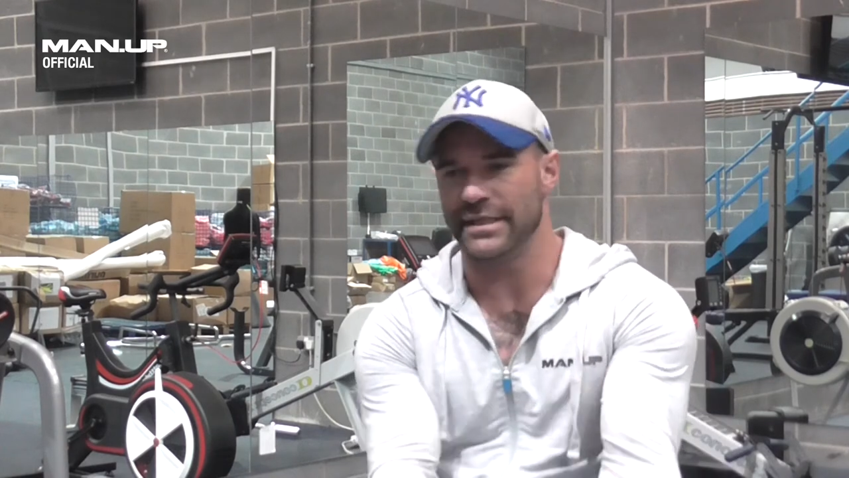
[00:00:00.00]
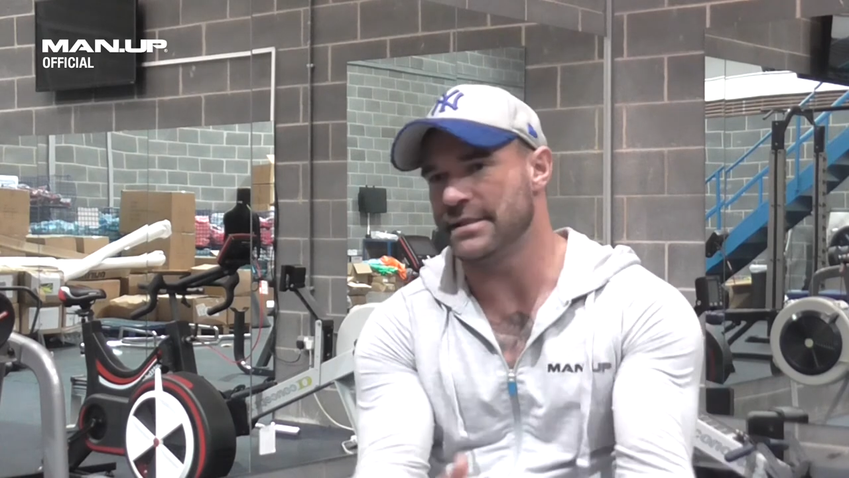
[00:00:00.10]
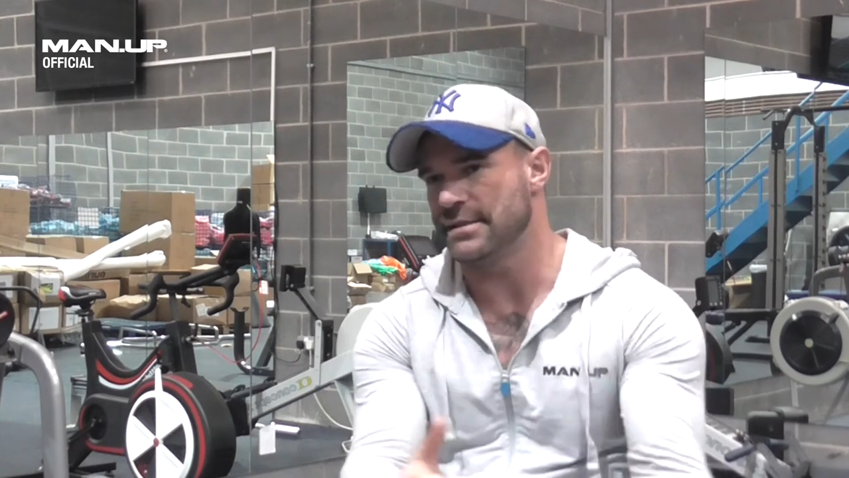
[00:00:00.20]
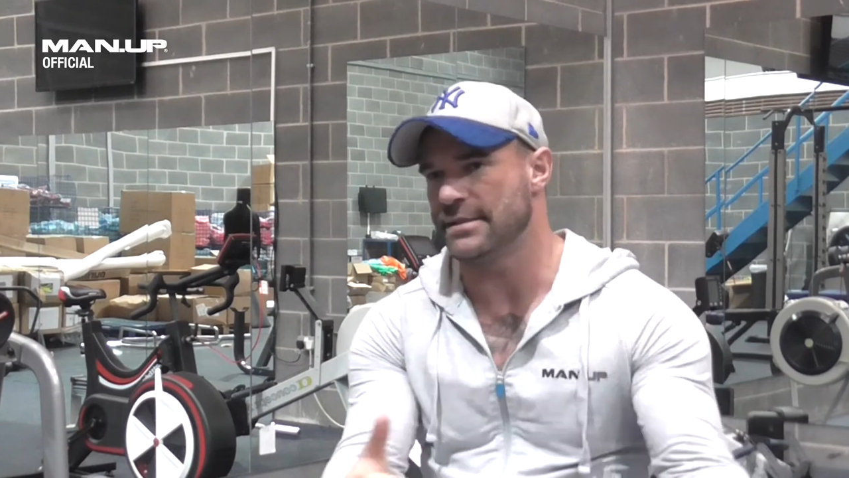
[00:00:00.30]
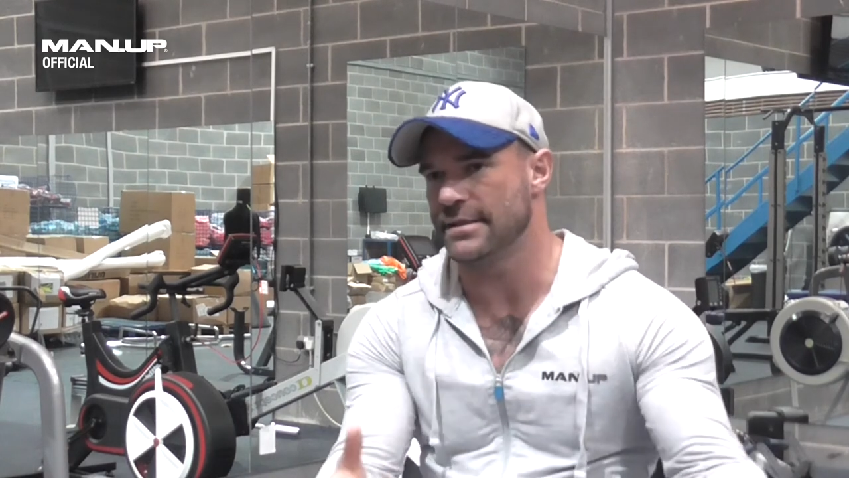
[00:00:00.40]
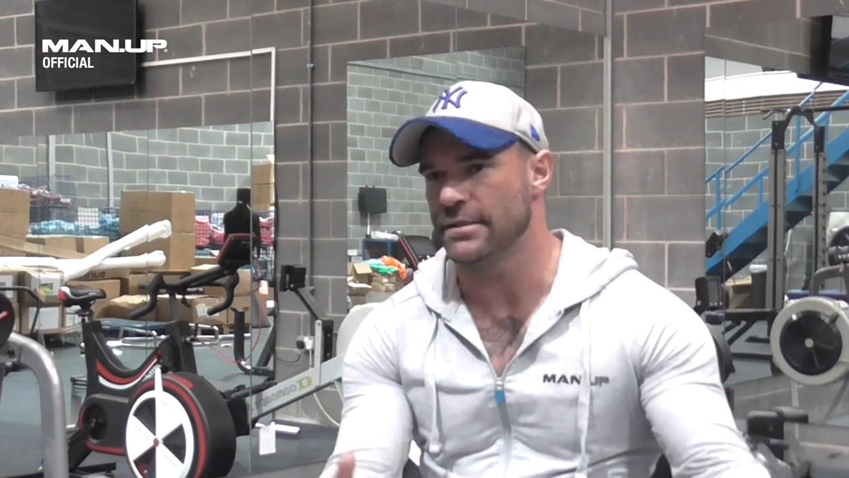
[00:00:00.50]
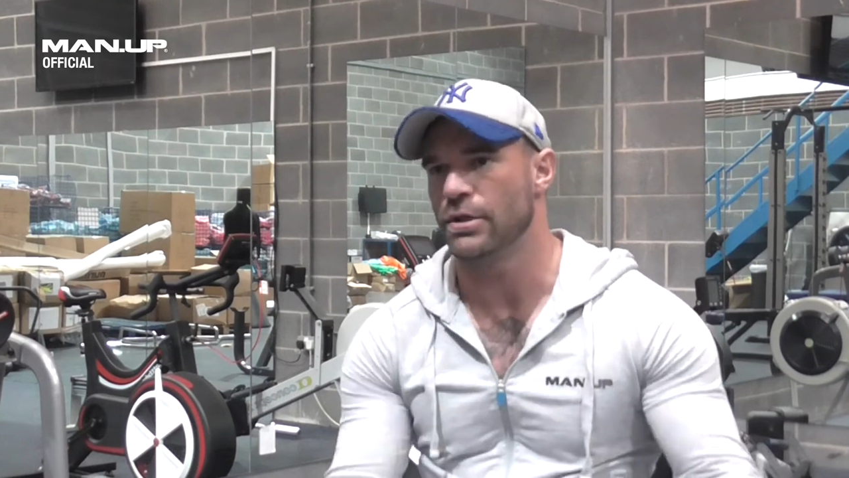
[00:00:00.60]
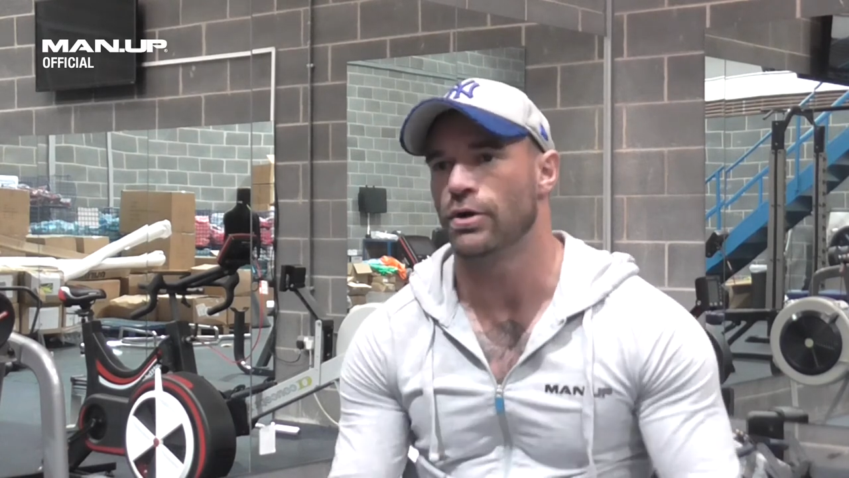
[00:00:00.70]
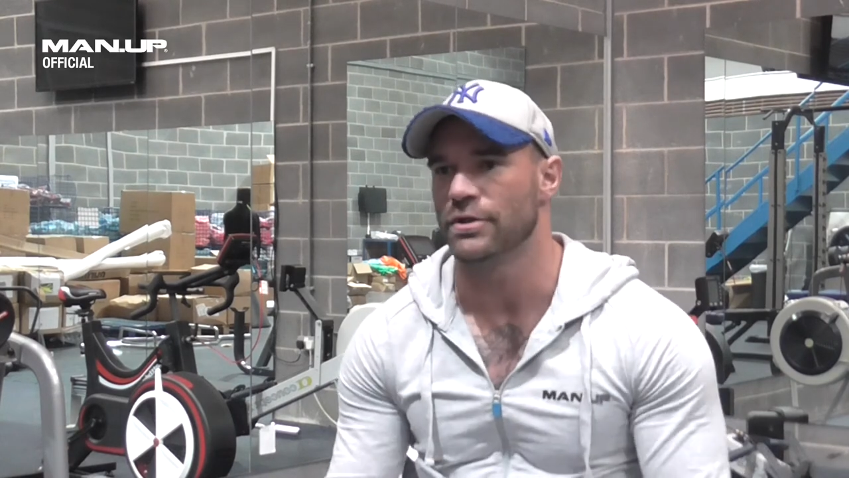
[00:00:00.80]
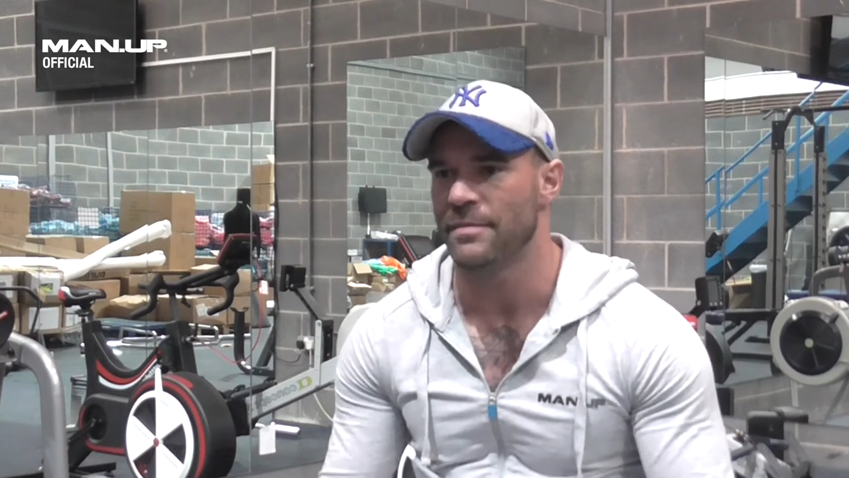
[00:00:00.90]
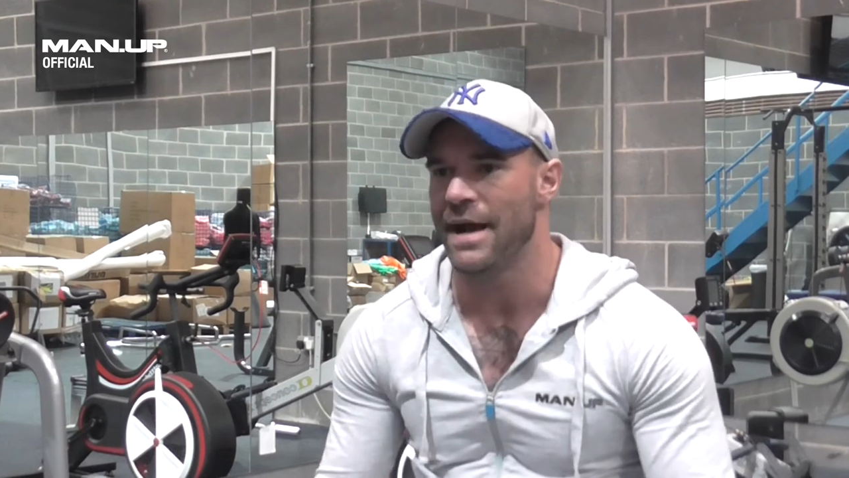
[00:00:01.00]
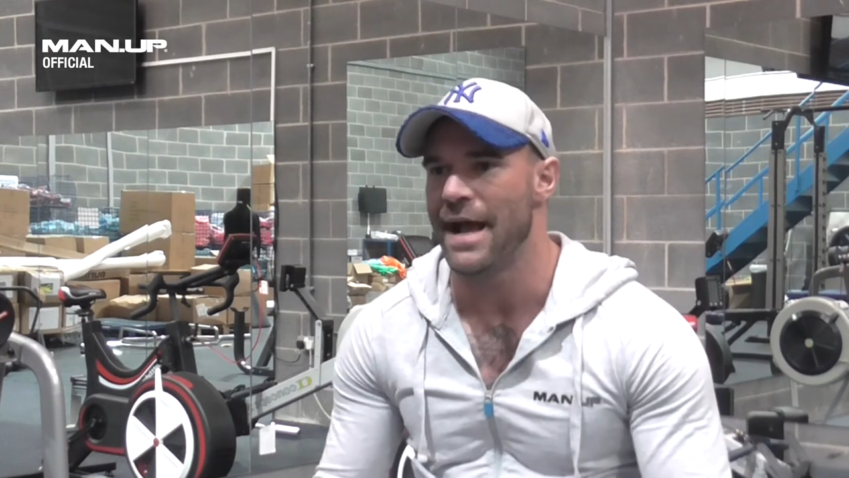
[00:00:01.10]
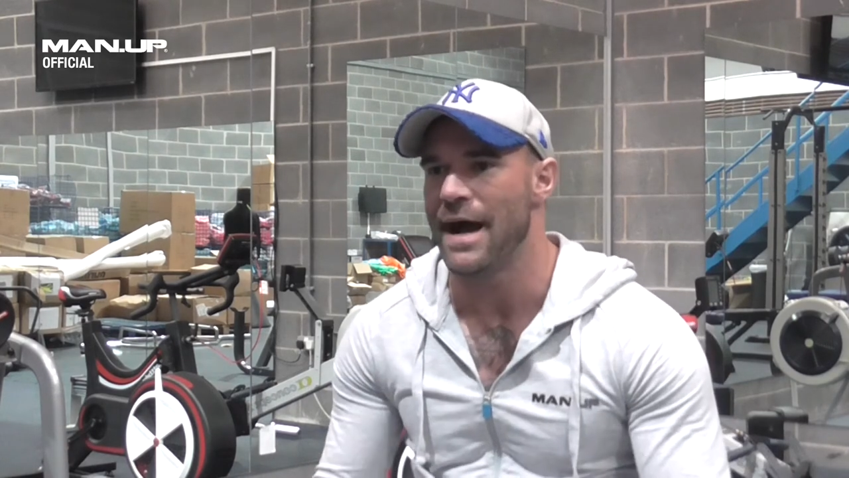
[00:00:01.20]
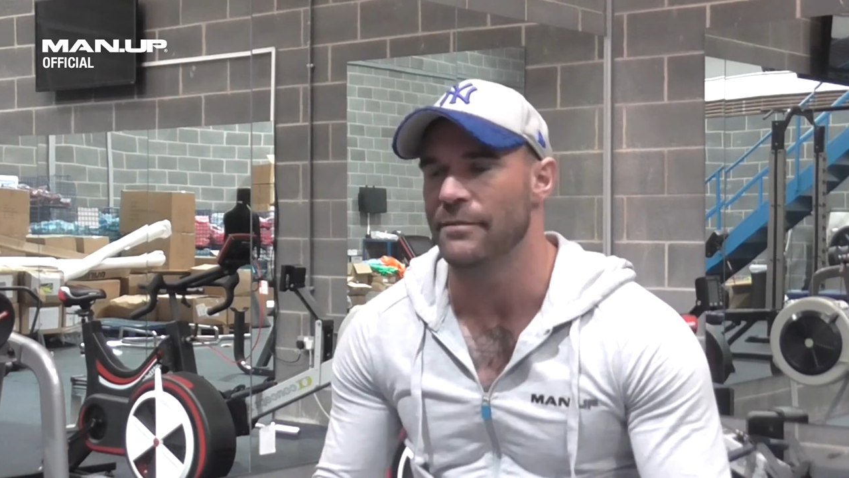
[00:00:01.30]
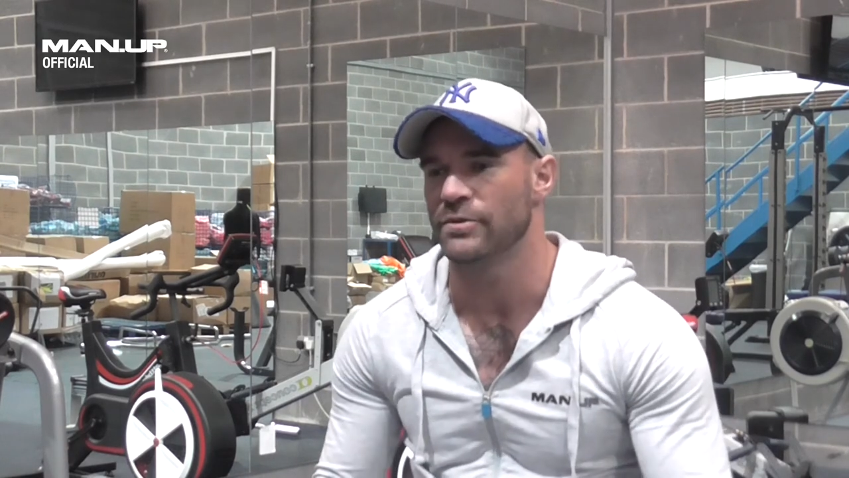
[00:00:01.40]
listed as long as my arm.